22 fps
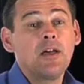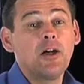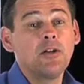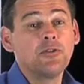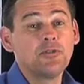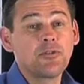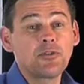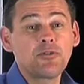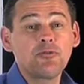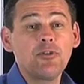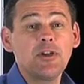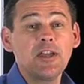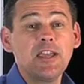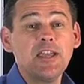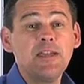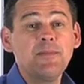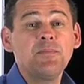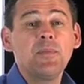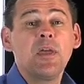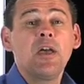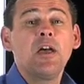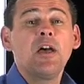And 3.
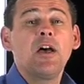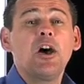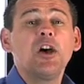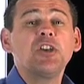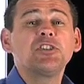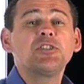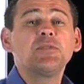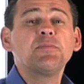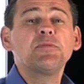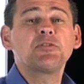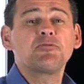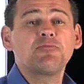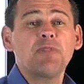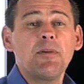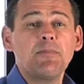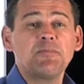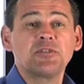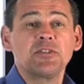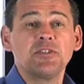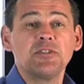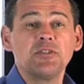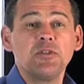A
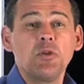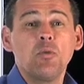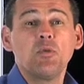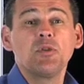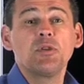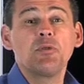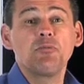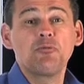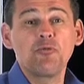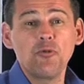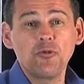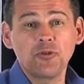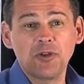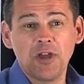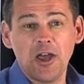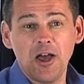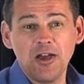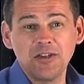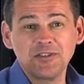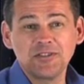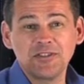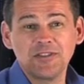subscription with a
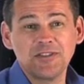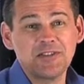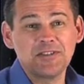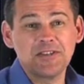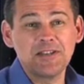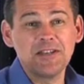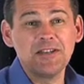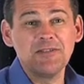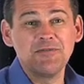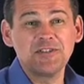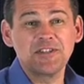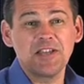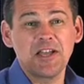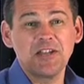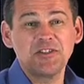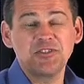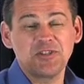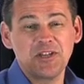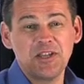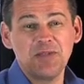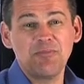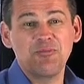broadcaster that delivers
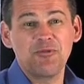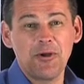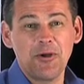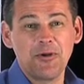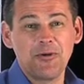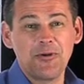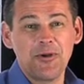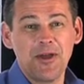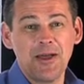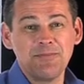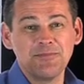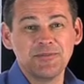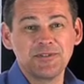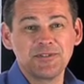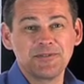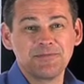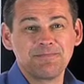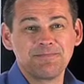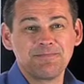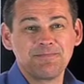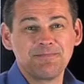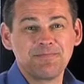HD programmes.
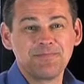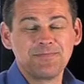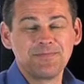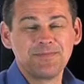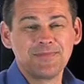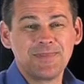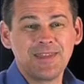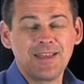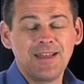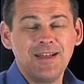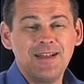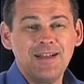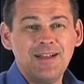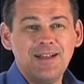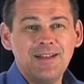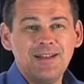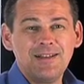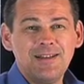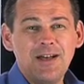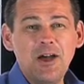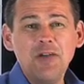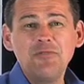
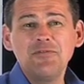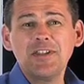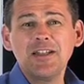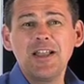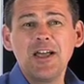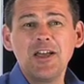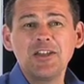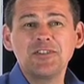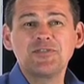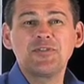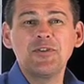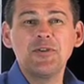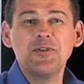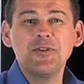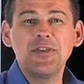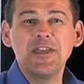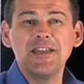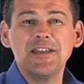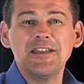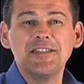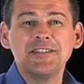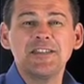Over the last few
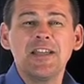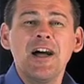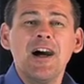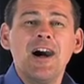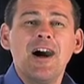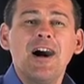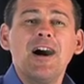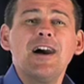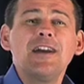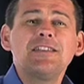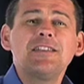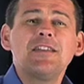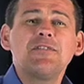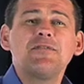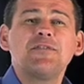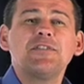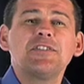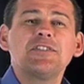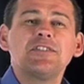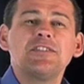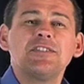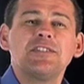years,
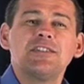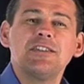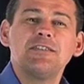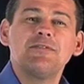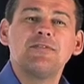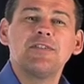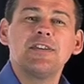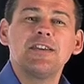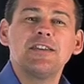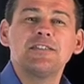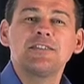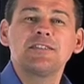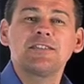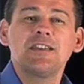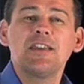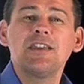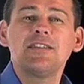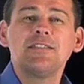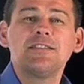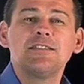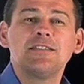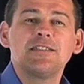high-definition TV has
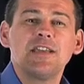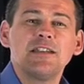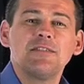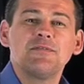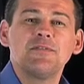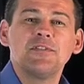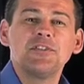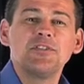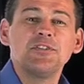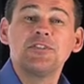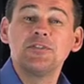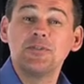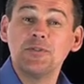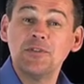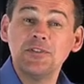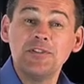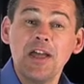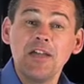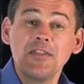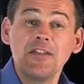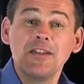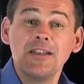taken television to
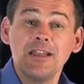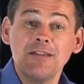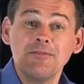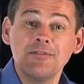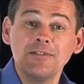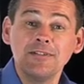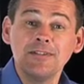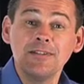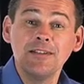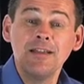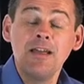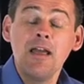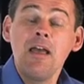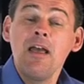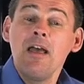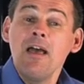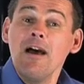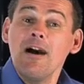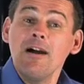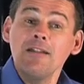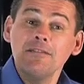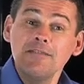another level.
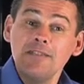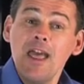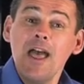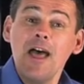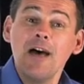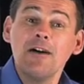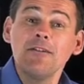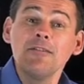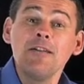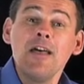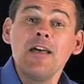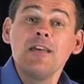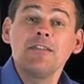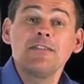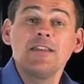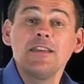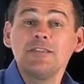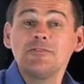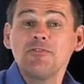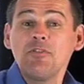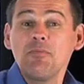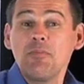And now,
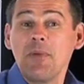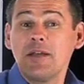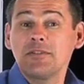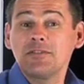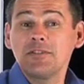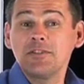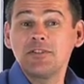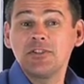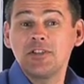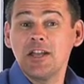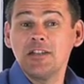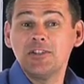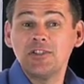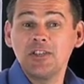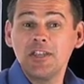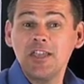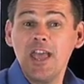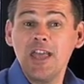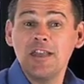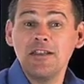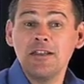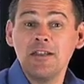things are about to change
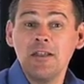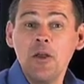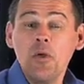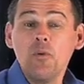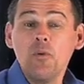again,